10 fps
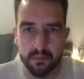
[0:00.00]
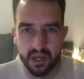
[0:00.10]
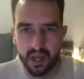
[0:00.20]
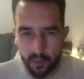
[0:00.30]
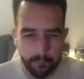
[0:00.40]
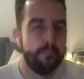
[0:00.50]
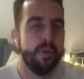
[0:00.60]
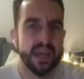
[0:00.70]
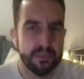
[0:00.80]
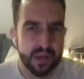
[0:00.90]
Yeah.
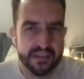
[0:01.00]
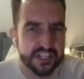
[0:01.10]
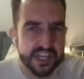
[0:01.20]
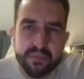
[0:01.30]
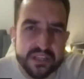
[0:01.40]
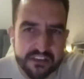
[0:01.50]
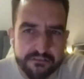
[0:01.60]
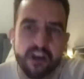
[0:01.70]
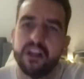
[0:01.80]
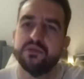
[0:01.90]
But he played the Champions League
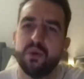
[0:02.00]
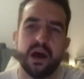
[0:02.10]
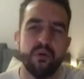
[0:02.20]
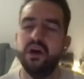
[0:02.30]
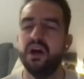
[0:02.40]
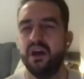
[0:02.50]
final as well,